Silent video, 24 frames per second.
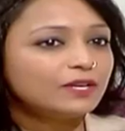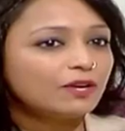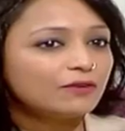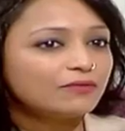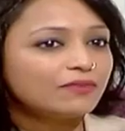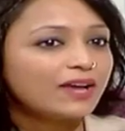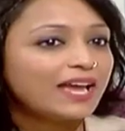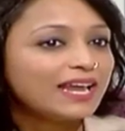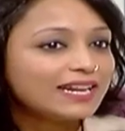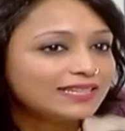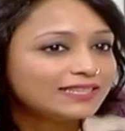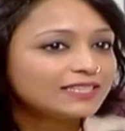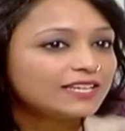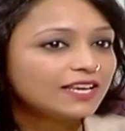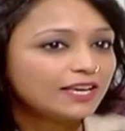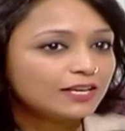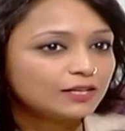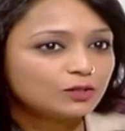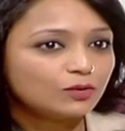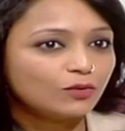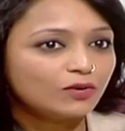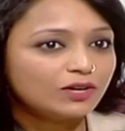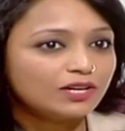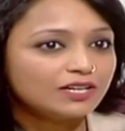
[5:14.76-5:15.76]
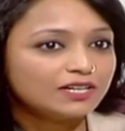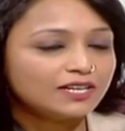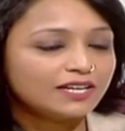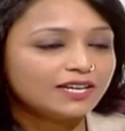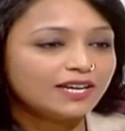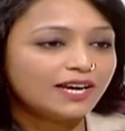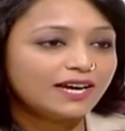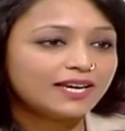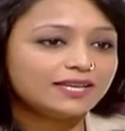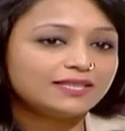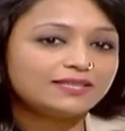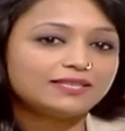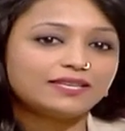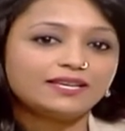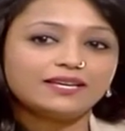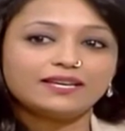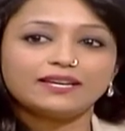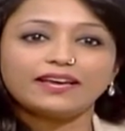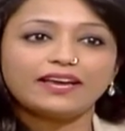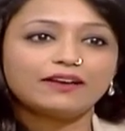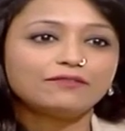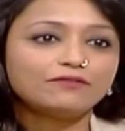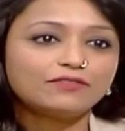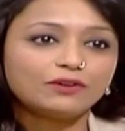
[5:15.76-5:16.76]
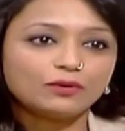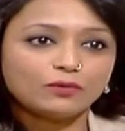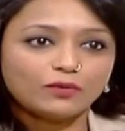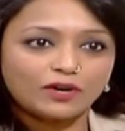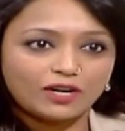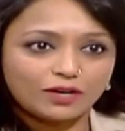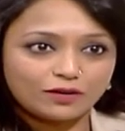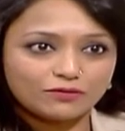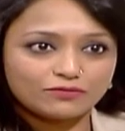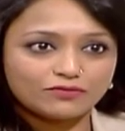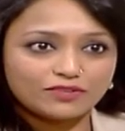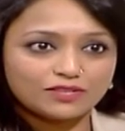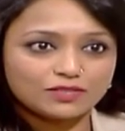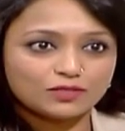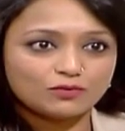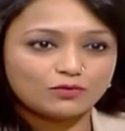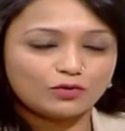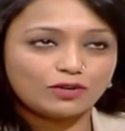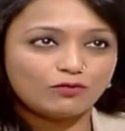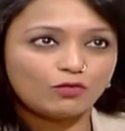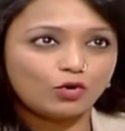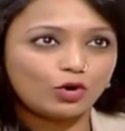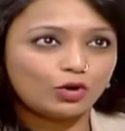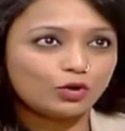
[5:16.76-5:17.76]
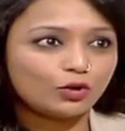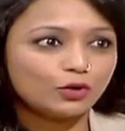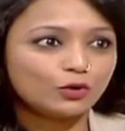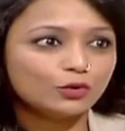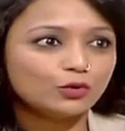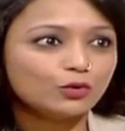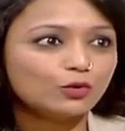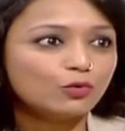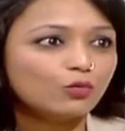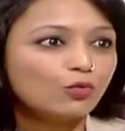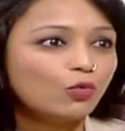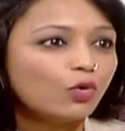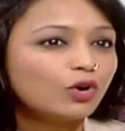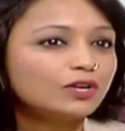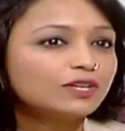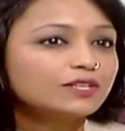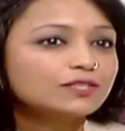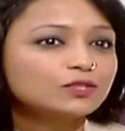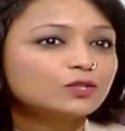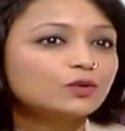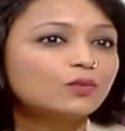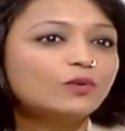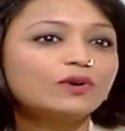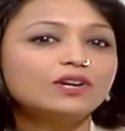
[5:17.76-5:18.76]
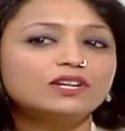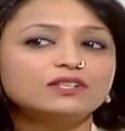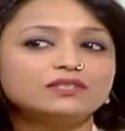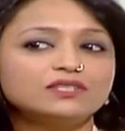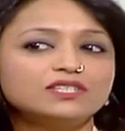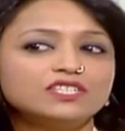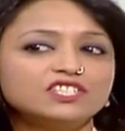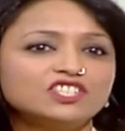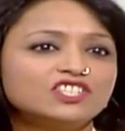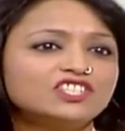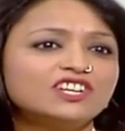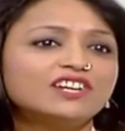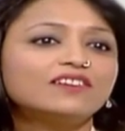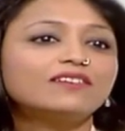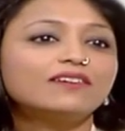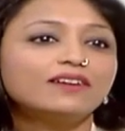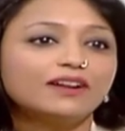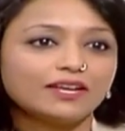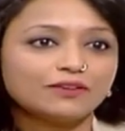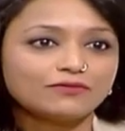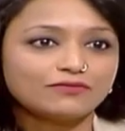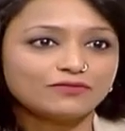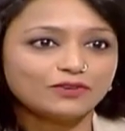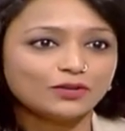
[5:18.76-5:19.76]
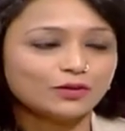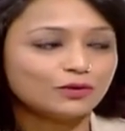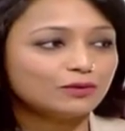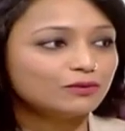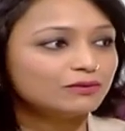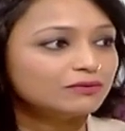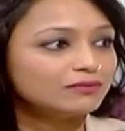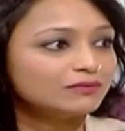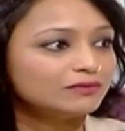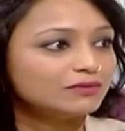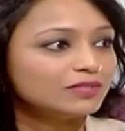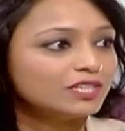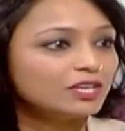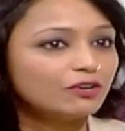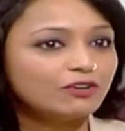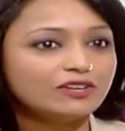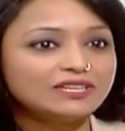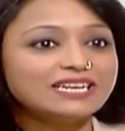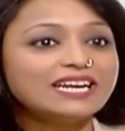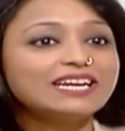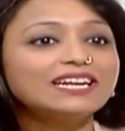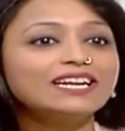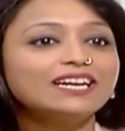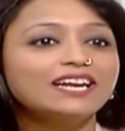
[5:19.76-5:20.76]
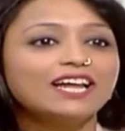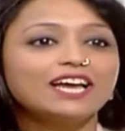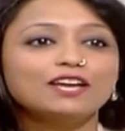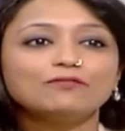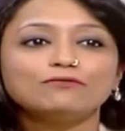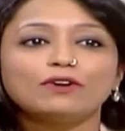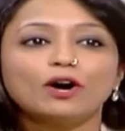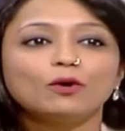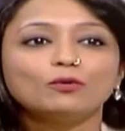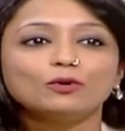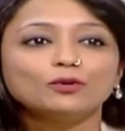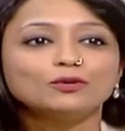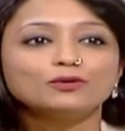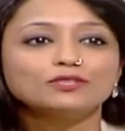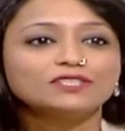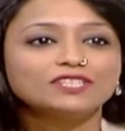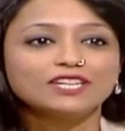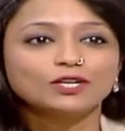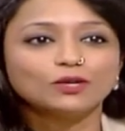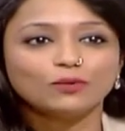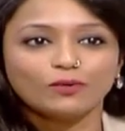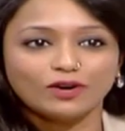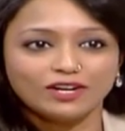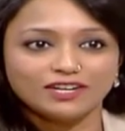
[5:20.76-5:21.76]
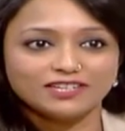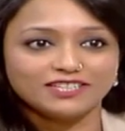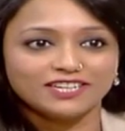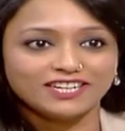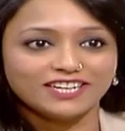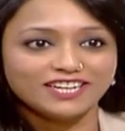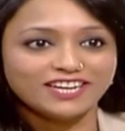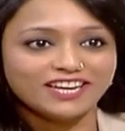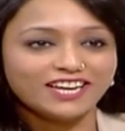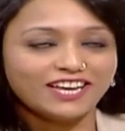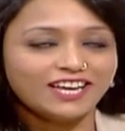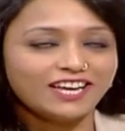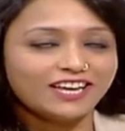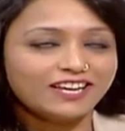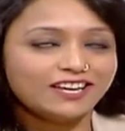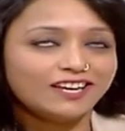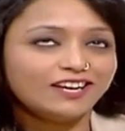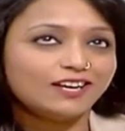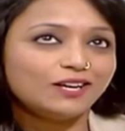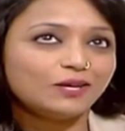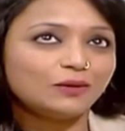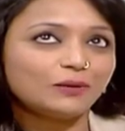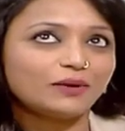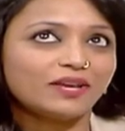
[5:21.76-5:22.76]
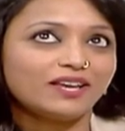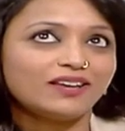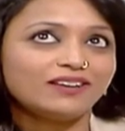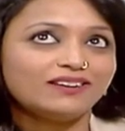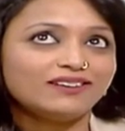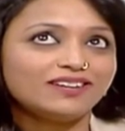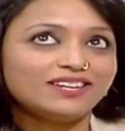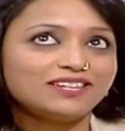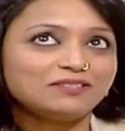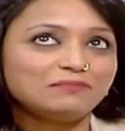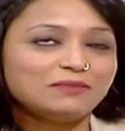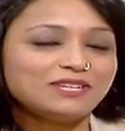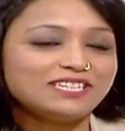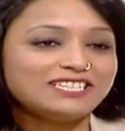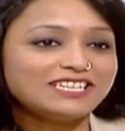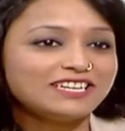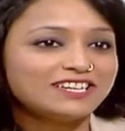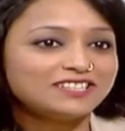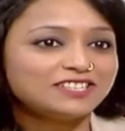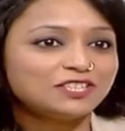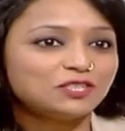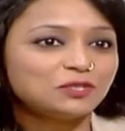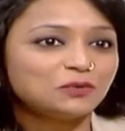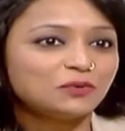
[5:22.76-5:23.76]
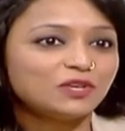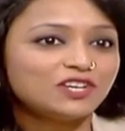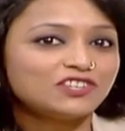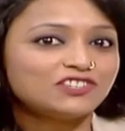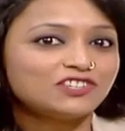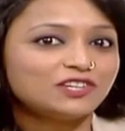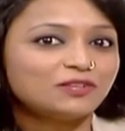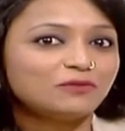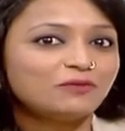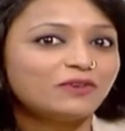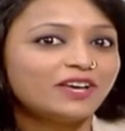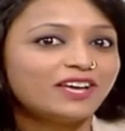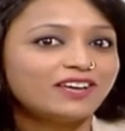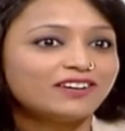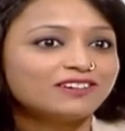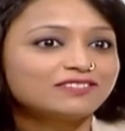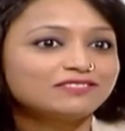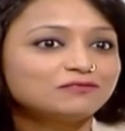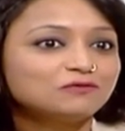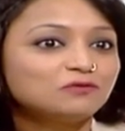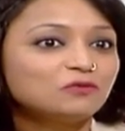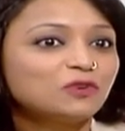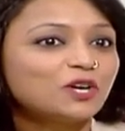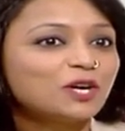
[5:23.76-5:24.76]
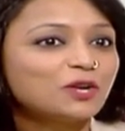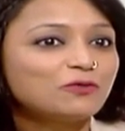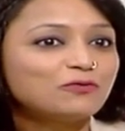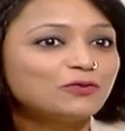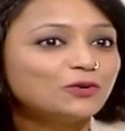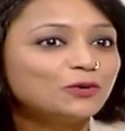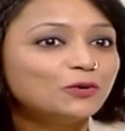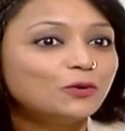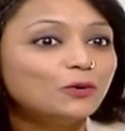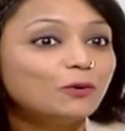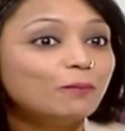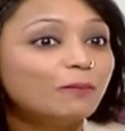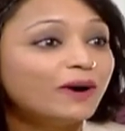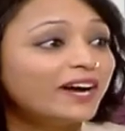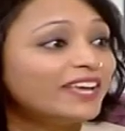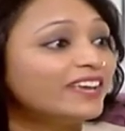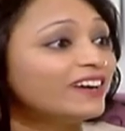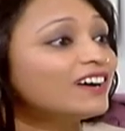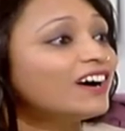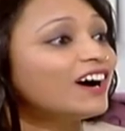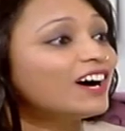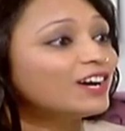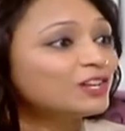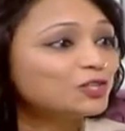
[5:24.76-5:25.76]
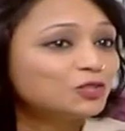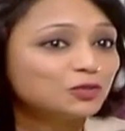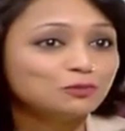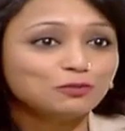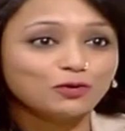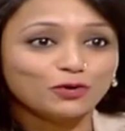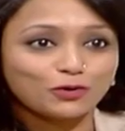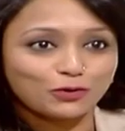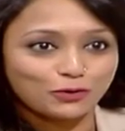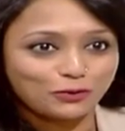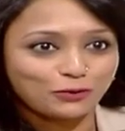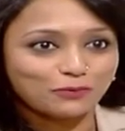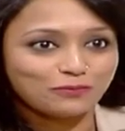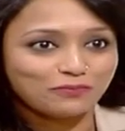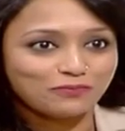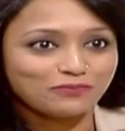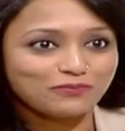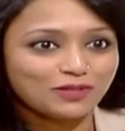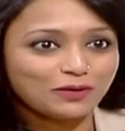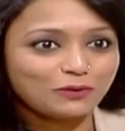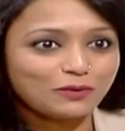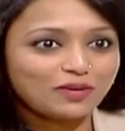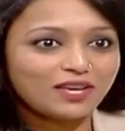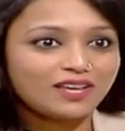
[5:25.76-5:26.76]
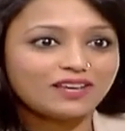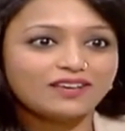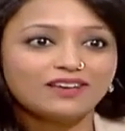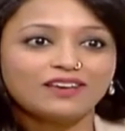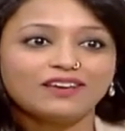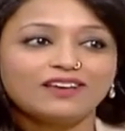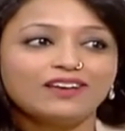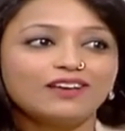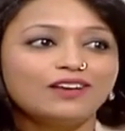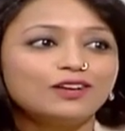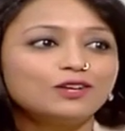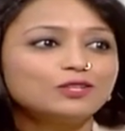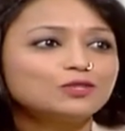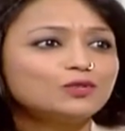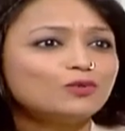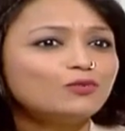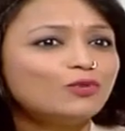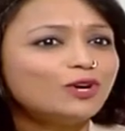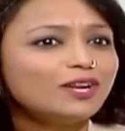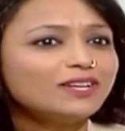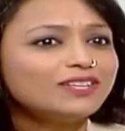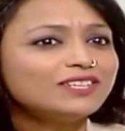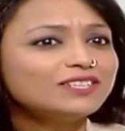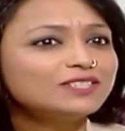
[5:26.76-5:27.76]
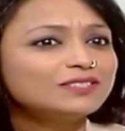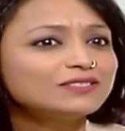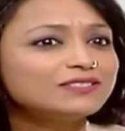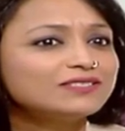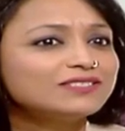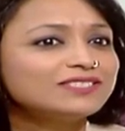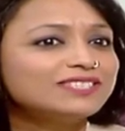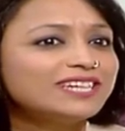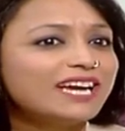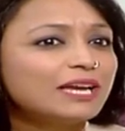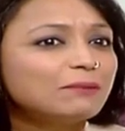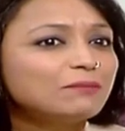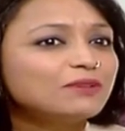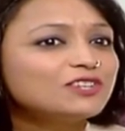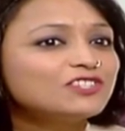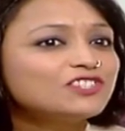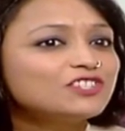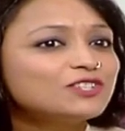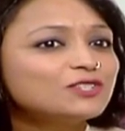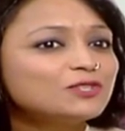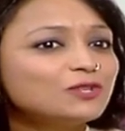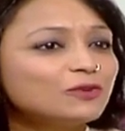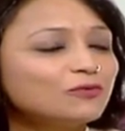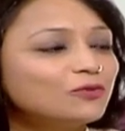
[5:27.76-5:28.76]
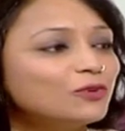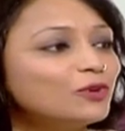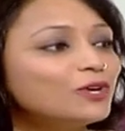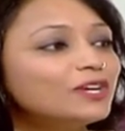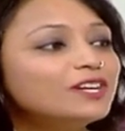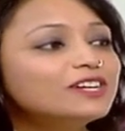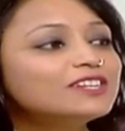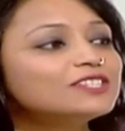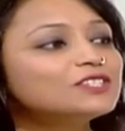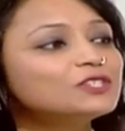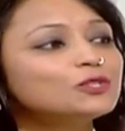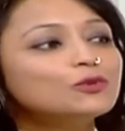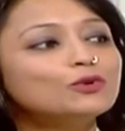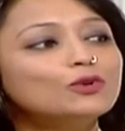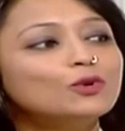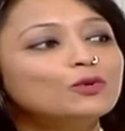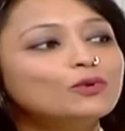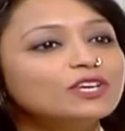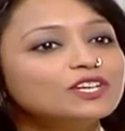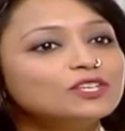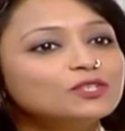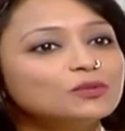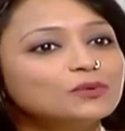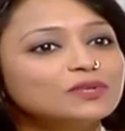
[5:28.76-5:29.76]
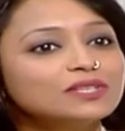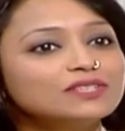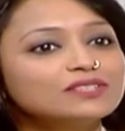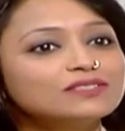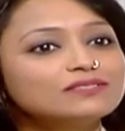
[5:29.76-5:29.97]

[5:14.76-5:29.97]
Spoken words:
healthcare quality, I think every one of us would want to know what is quality in general life. You know, in our daily life, how do you say quality? Okay, let me take a situation where one of you go buy a car tomorrow. Okay, so what are the dimensions of goodness you look into it?